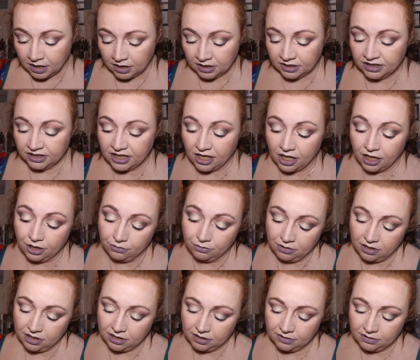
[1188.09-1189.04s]

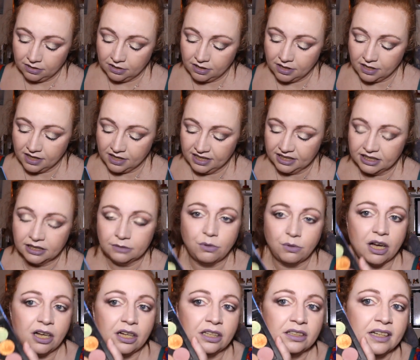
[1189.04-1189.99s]
so this
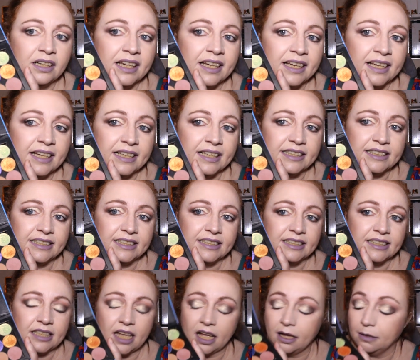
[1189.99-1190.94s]
one
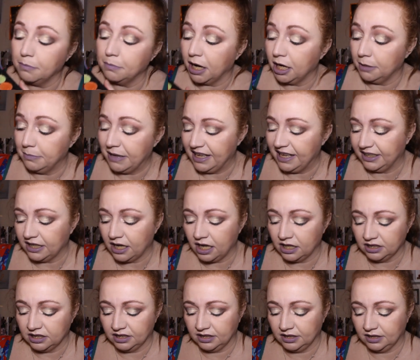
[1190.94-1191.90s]
is
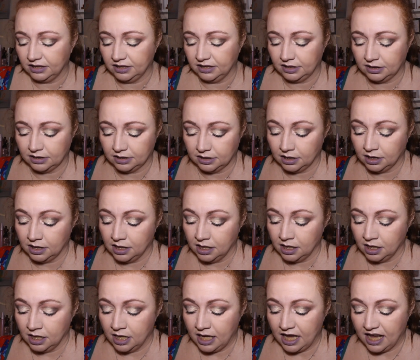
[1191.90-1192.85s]
Barbados
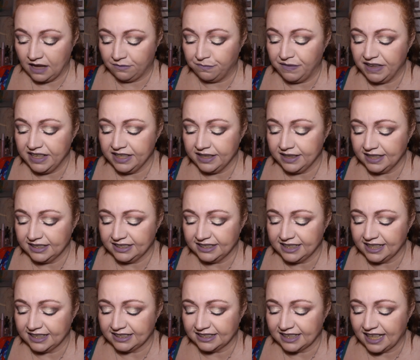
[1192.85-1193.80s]
I think this
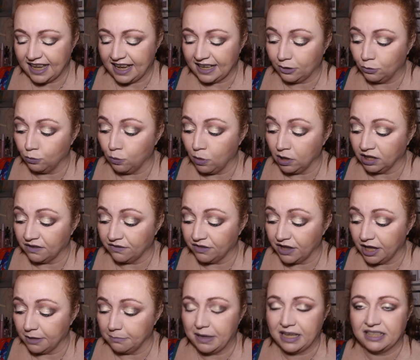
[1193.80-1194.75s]
is like one of
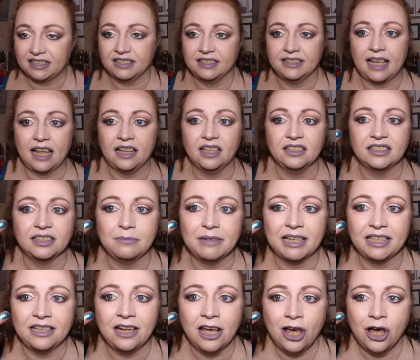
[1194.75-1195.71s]
the best sellers I
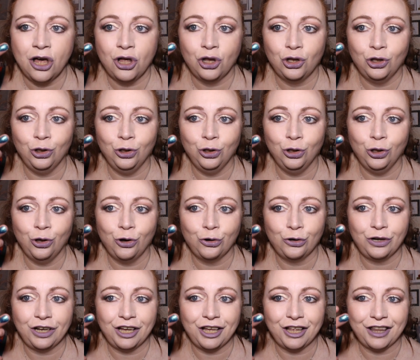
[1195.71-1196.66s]
mean
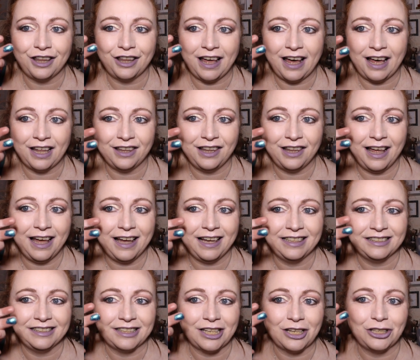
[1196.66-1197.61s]
look at that
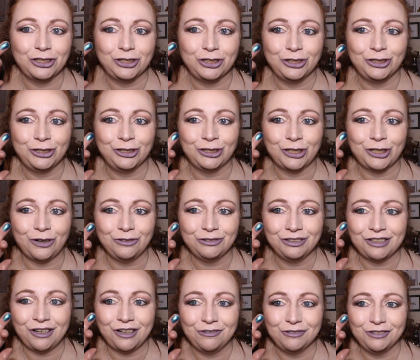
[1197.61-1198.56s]
that is so
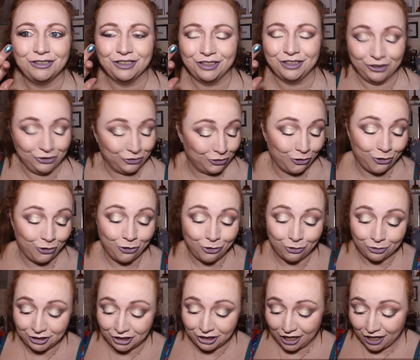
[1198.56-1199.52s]
so
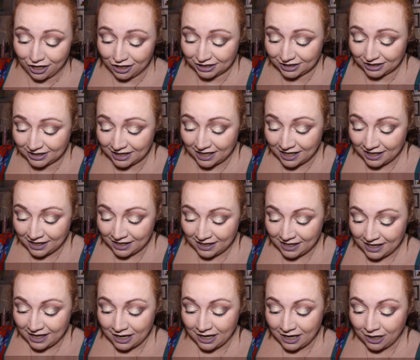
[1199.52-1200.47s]
gorgeous
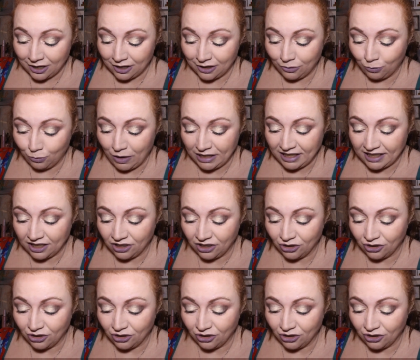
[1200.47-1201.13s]
when I